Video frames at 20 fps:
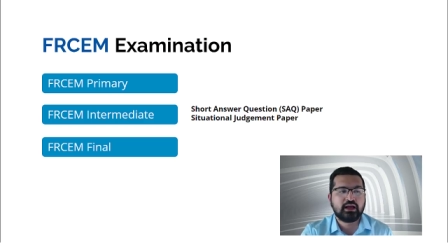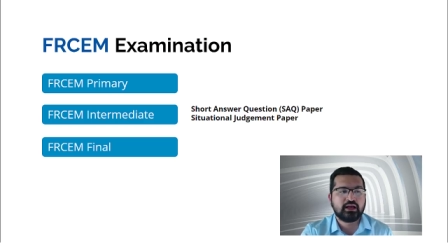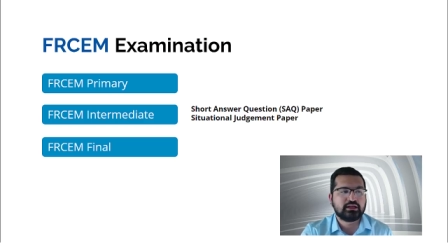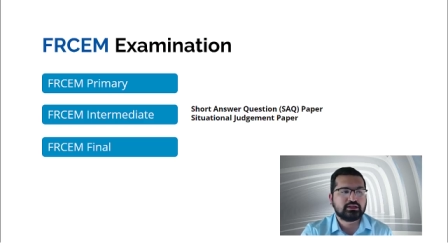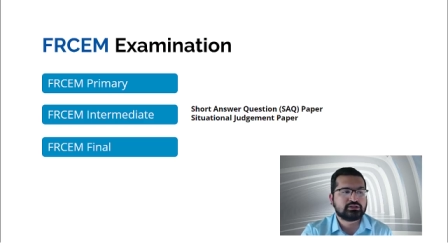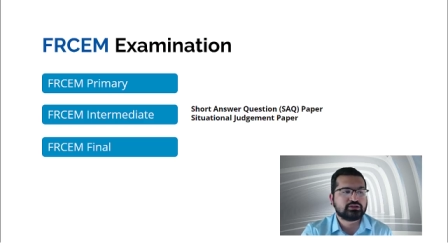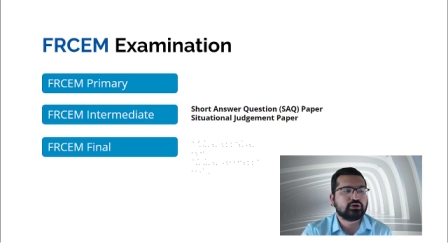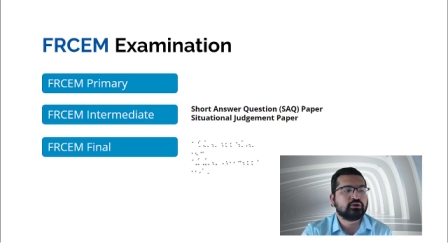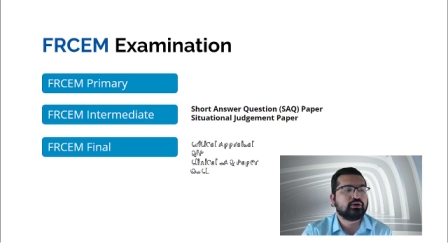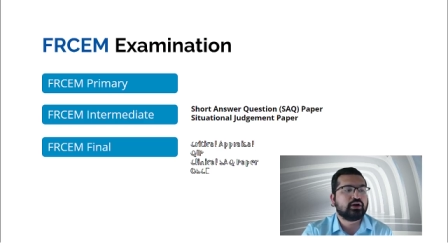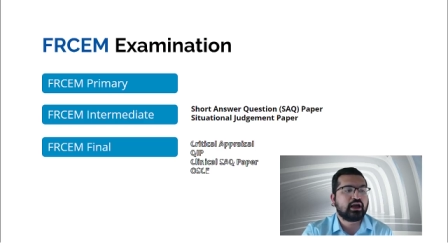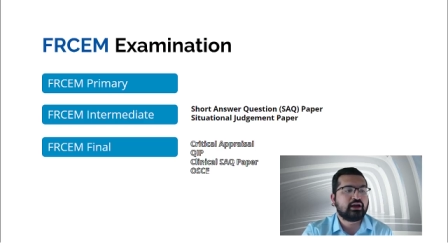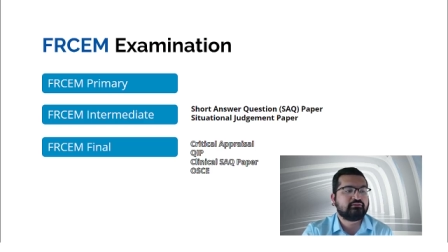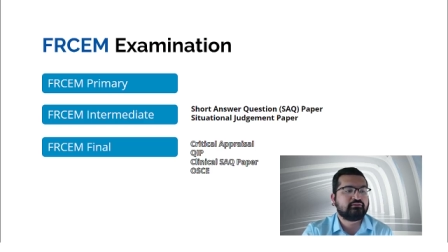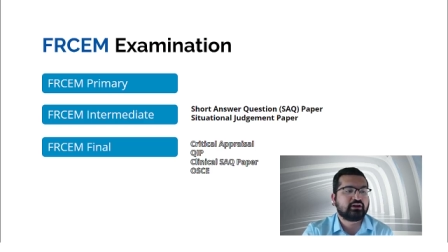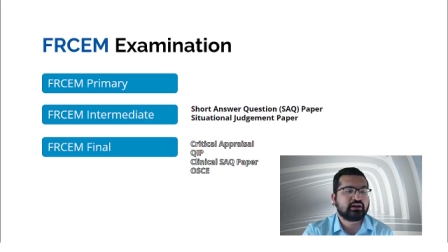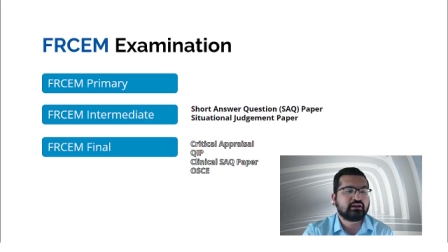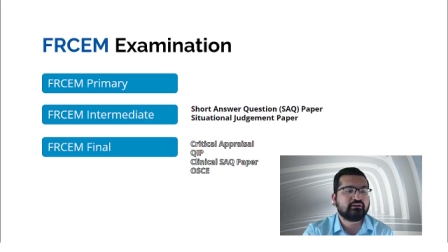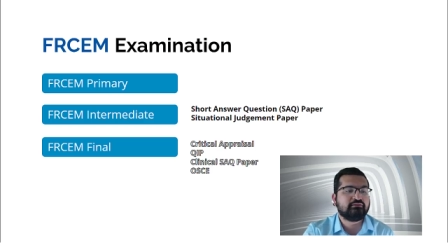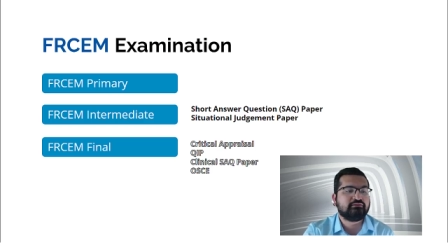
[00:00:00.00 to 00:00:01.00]
So
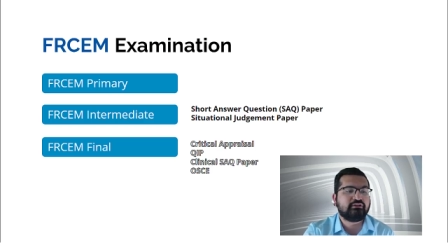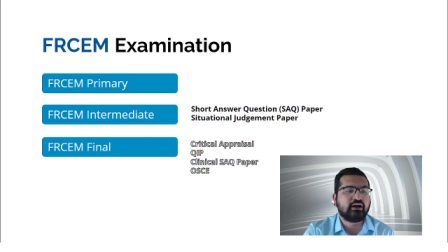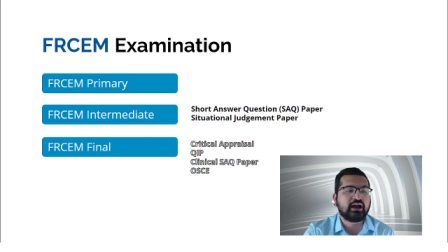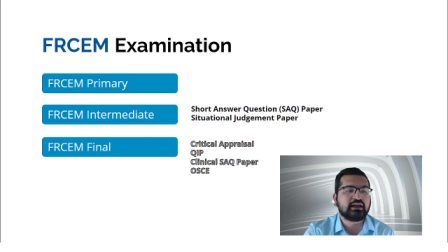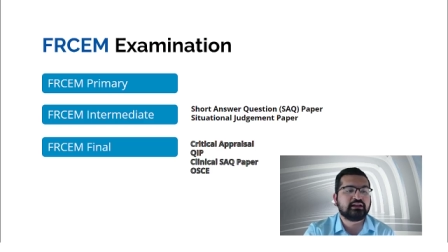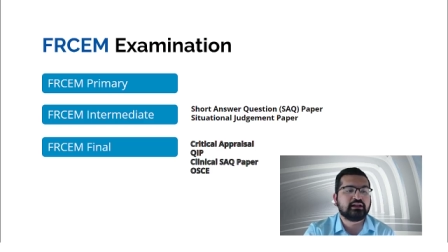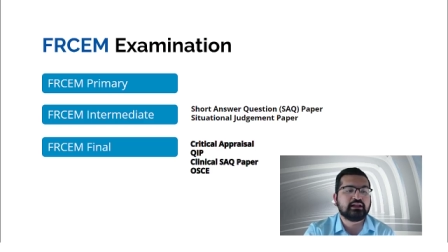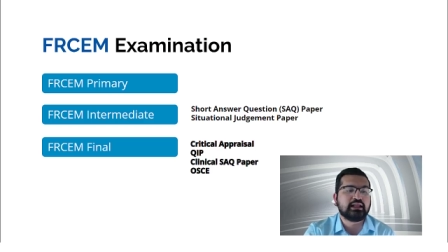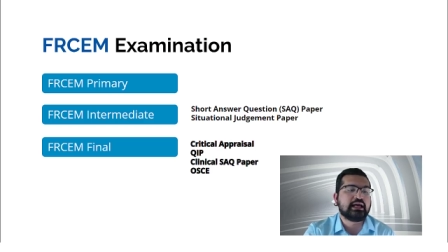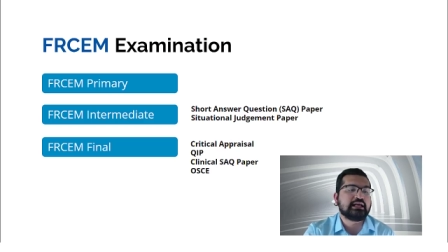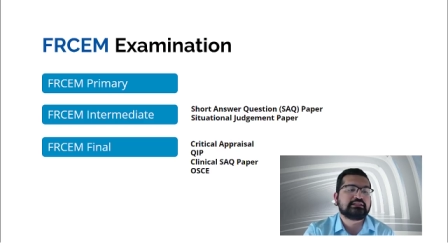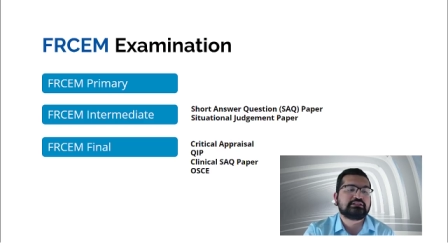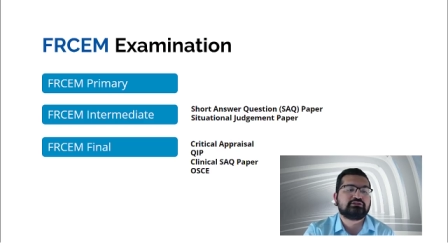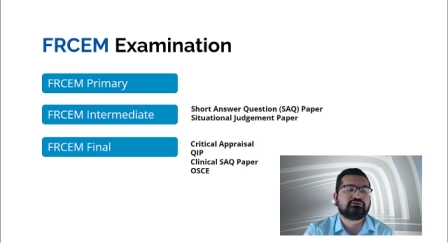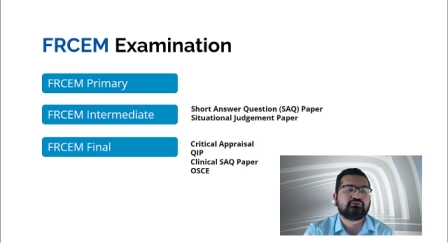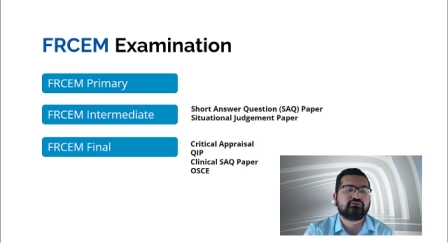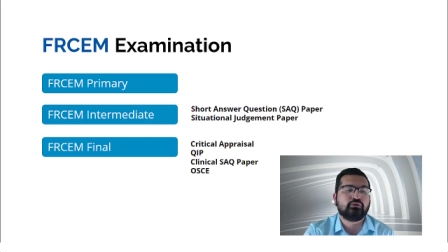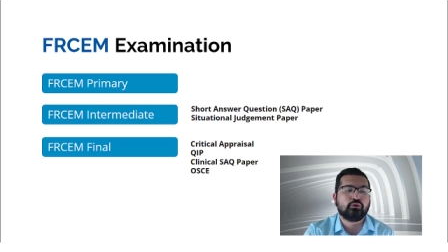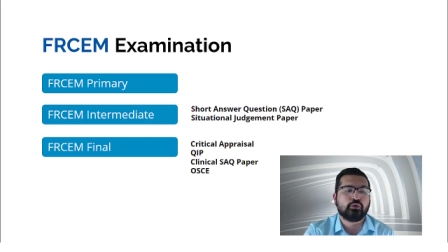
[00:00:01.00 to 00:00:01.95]
FRCEM final has four